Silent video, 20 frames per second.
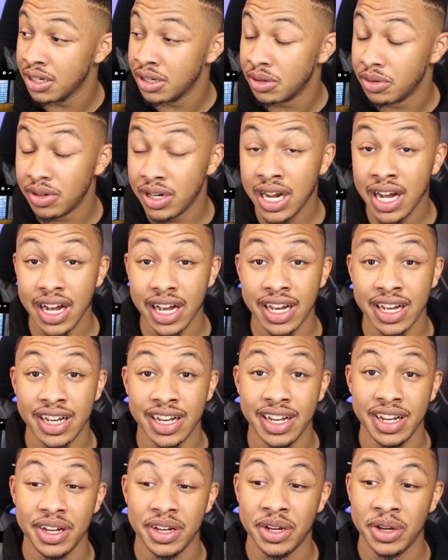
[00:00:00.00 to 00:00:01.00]

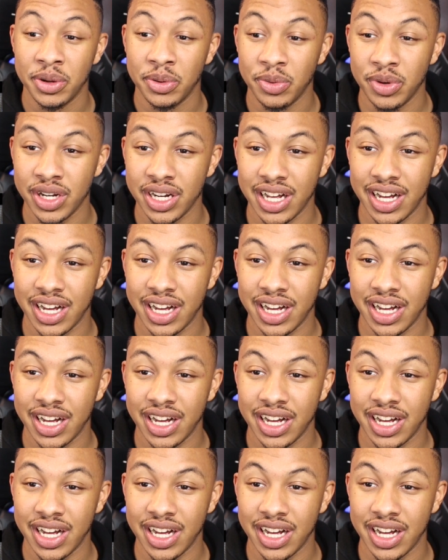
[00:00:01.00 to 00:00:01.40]
When